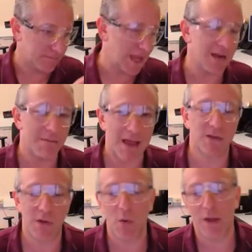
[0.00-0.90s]
get it back
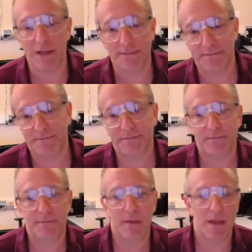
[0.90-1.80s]
to you quickly,
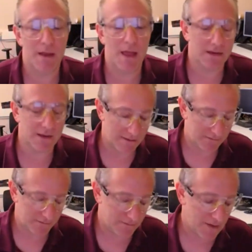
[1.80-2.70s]
and and have
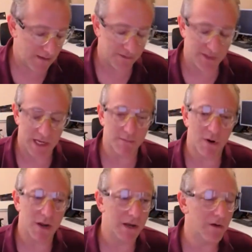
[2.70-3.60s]
have the second
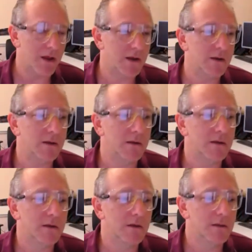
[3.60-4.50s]
part integrated.
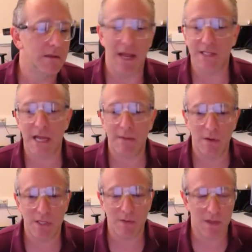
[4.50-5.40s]
The next time you
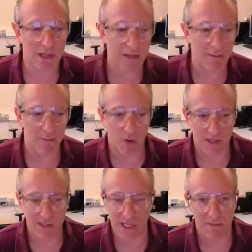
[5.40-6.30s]
do this with a lab
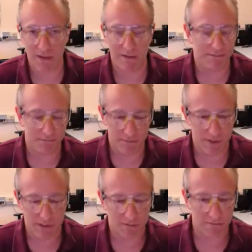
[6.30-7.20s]
report, it's going to be
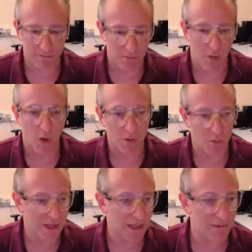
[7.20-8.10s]
just a one
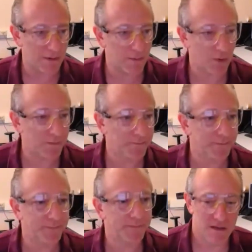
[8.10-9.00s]
week lab report.
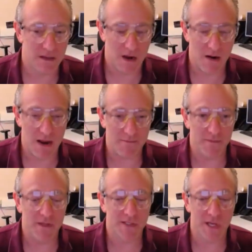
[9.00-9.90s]
All right.
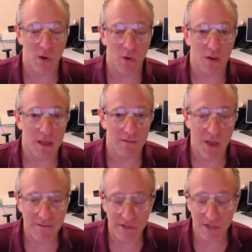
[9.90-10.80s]
So if
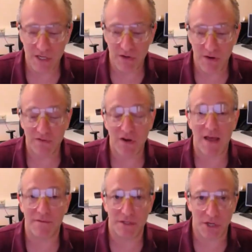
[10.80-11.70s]
you haven't turned in your rough
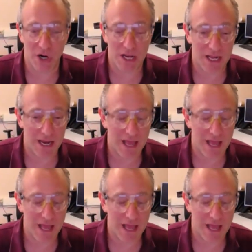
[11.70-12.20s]
draft, turn it in